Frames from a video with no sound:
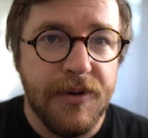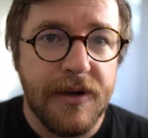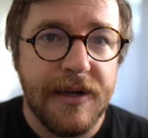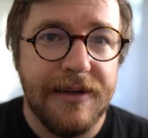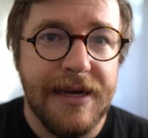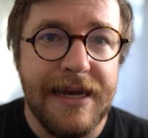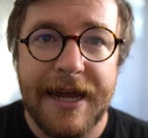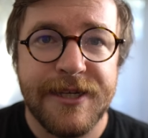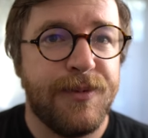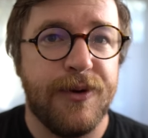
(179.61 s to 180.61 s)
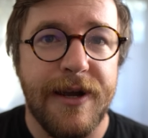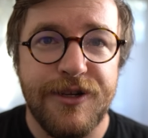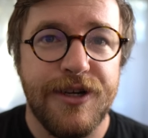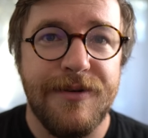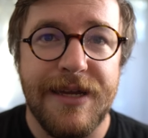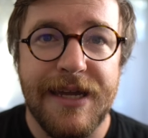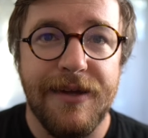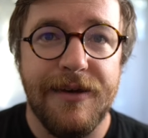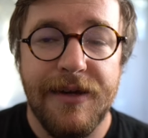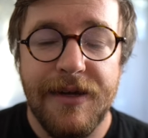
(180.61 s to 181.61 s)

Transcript: book, an exploration in